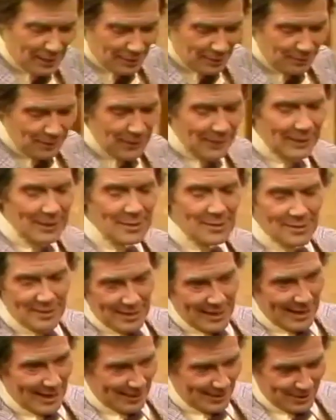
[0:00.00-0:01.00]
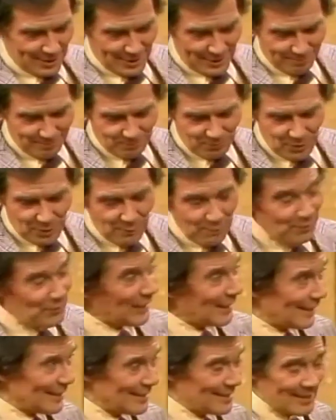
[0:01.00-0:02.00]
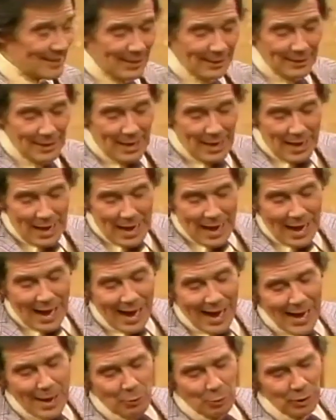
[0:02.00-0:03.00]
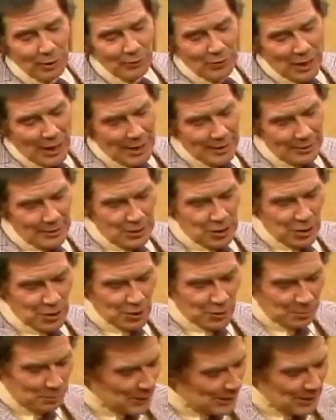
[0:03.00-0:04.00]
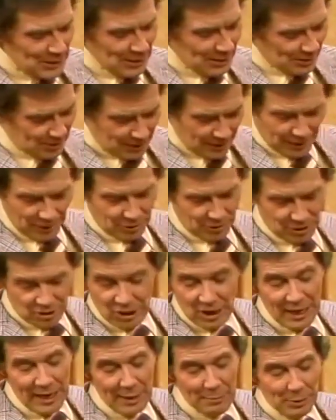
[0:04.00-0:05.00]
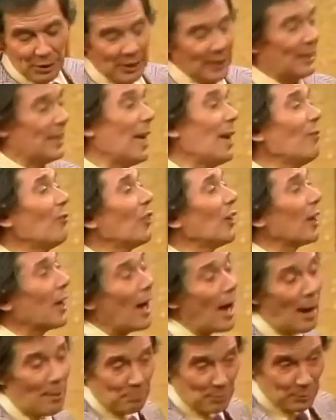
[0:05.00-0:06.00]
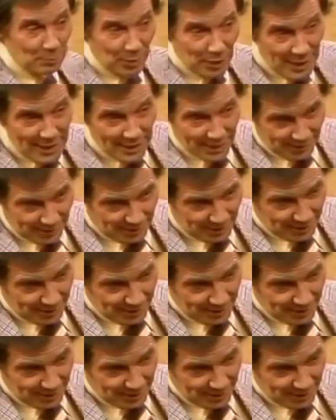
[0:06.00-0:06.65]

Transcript: Okay. Vicky said, Vicky said, I would have gotten a speeding ticket today, but I gave the cop a blank.